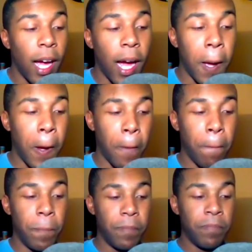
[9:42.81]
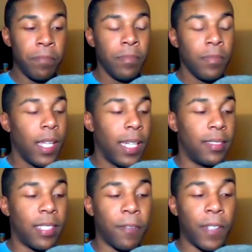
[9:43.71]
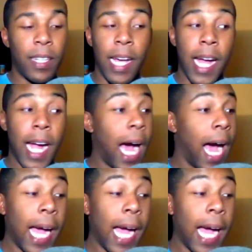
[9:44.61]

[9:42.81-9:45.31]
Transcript: and stuff like that.